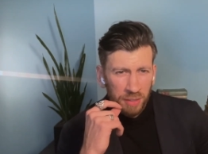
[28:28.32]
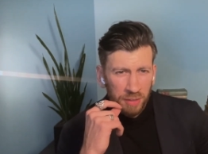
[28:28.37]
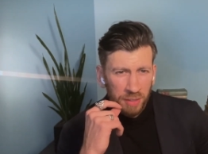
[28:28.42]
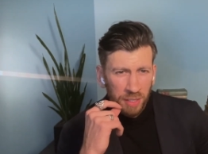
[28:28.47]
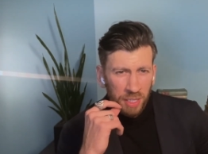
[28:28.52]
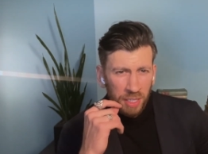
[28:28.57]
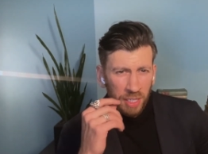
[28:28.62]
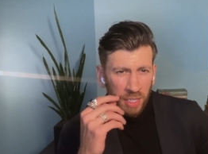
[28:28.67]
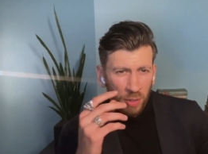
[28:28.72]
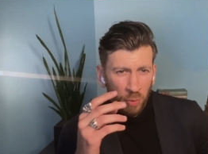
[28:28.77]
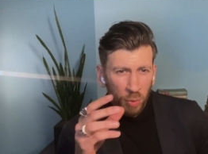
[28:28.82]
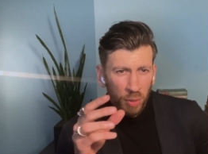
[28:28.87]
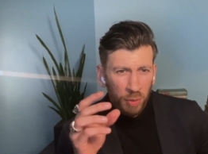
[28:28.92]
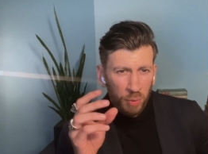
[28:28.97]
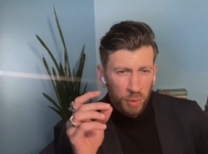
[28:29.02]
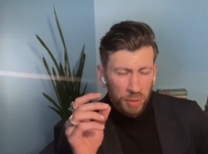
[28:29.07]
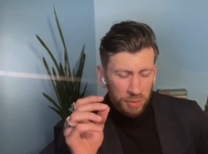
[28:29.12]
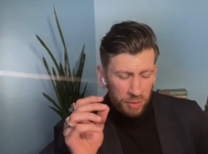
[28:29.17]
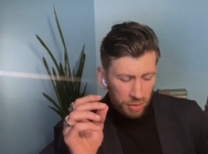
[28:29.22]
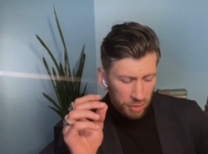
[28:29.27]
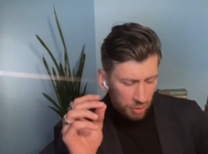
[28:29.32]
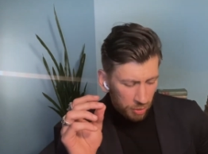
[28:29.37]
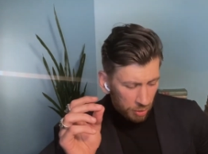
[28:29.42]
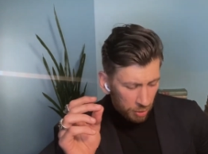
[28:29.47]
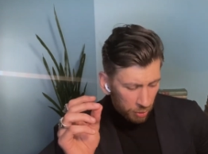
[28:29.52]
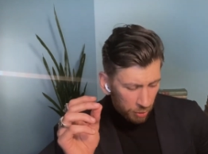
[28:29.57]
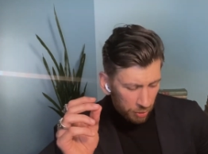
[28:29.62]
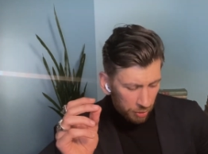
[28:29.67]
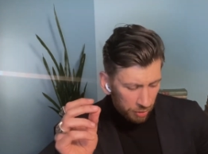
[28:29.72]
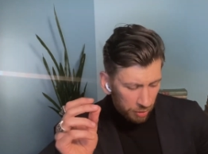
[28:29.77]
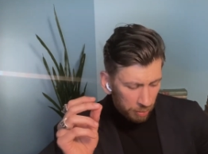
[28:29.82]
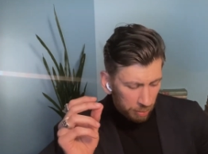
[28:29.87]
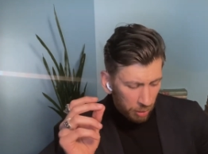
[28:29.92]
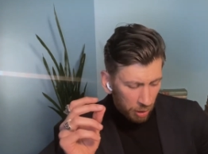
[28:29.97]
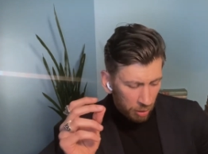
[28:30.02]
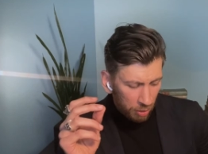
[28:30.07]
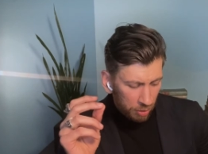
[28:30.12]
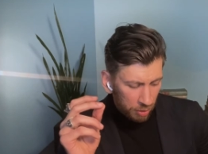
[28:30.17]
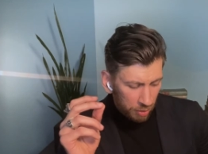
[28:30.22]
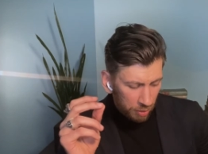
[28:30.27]
It's what did you notice
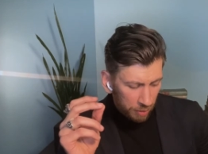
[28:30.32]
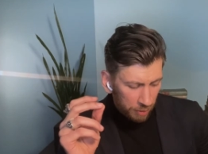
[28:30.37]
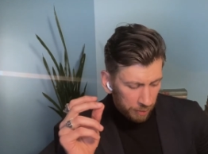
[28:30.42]
about,